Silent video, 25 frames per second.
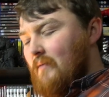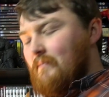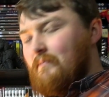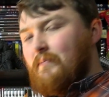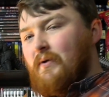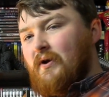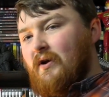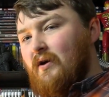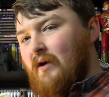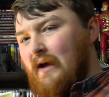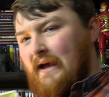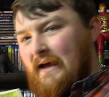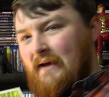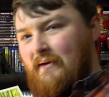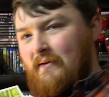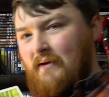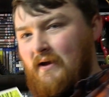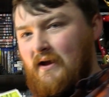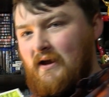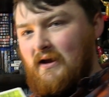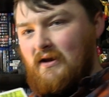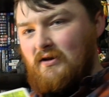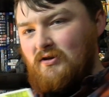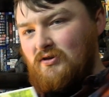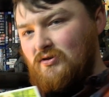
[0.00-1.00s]
But
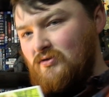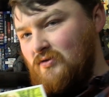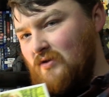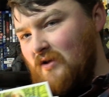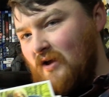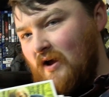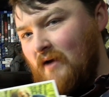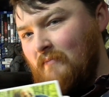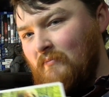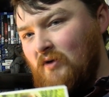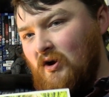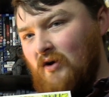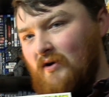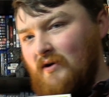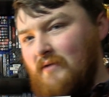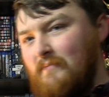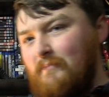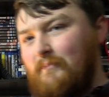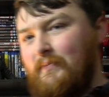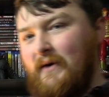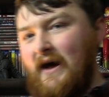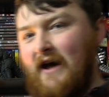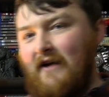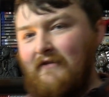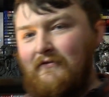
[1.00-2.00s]
I'm kind
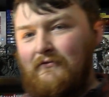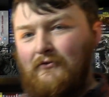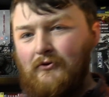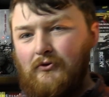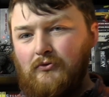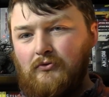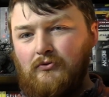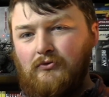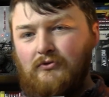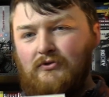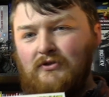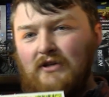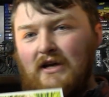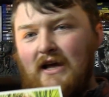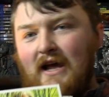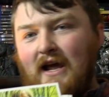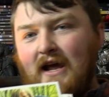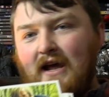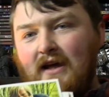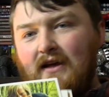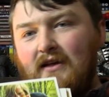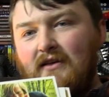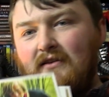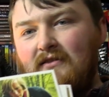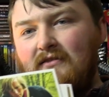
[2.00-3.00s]
of baffled
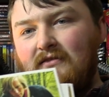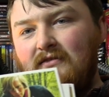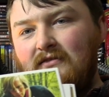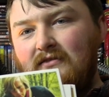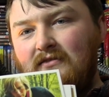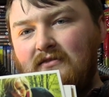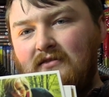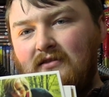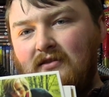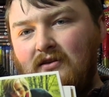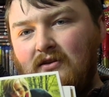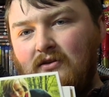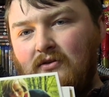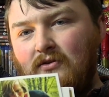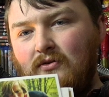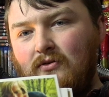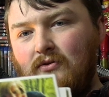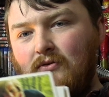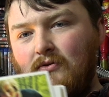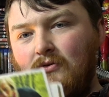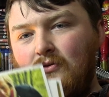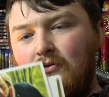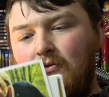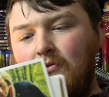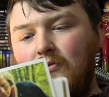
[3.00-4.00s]
as
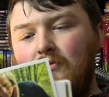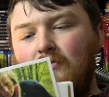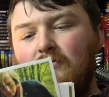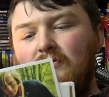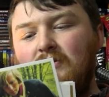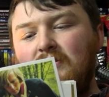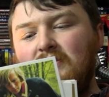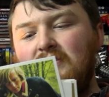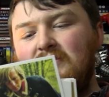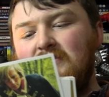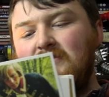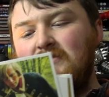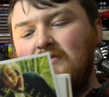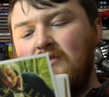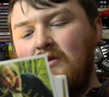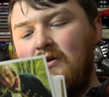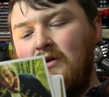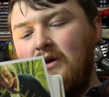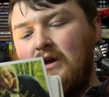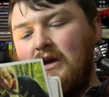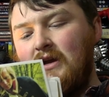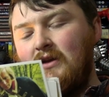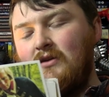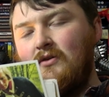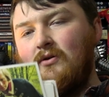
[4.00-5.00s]
to the
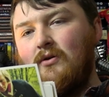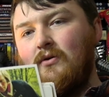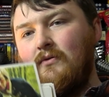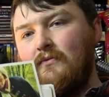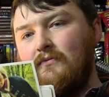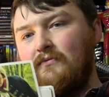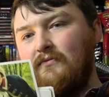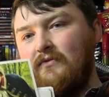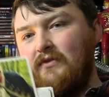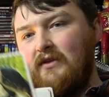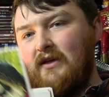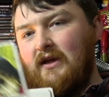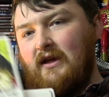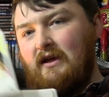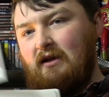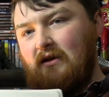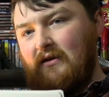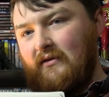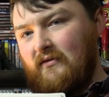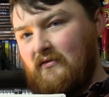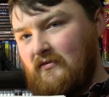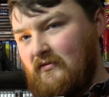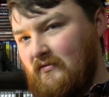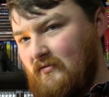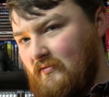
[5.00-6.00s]
design of
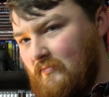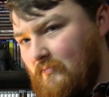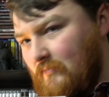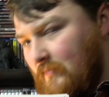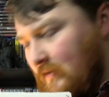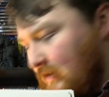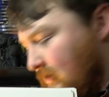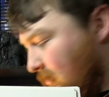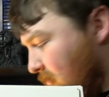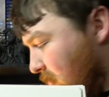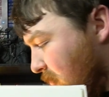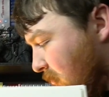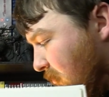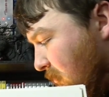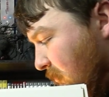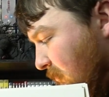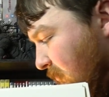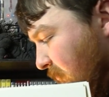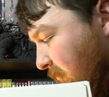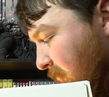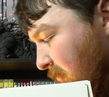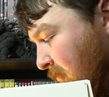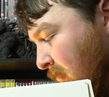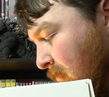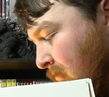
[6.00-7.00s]
these,
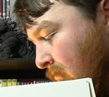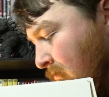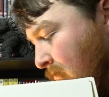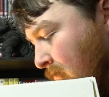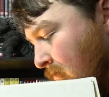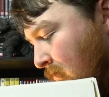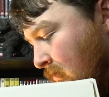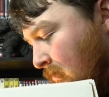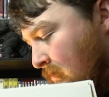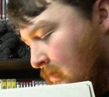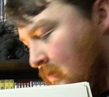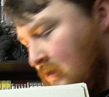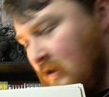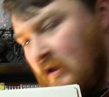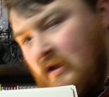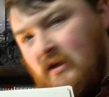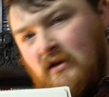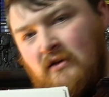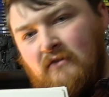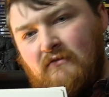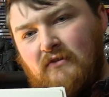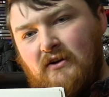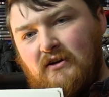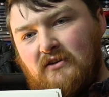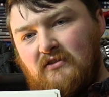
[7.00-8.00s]
because
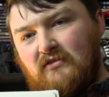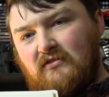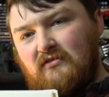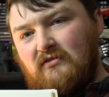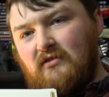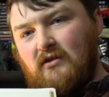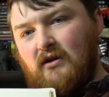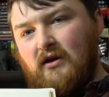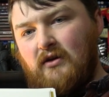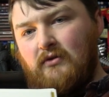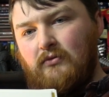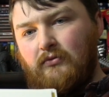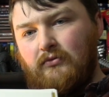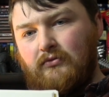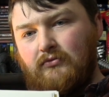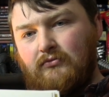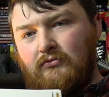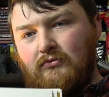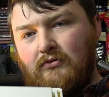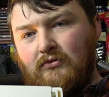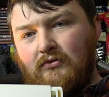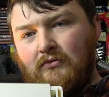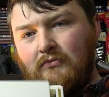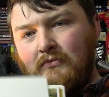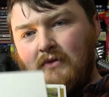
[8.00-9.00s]
if I just cycle
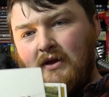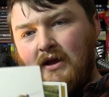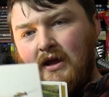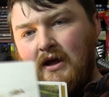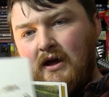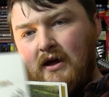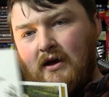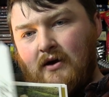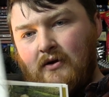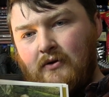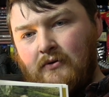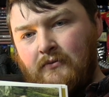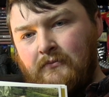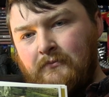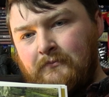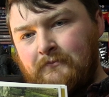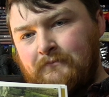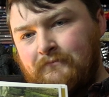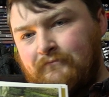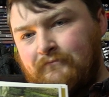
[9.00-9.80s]
through them now,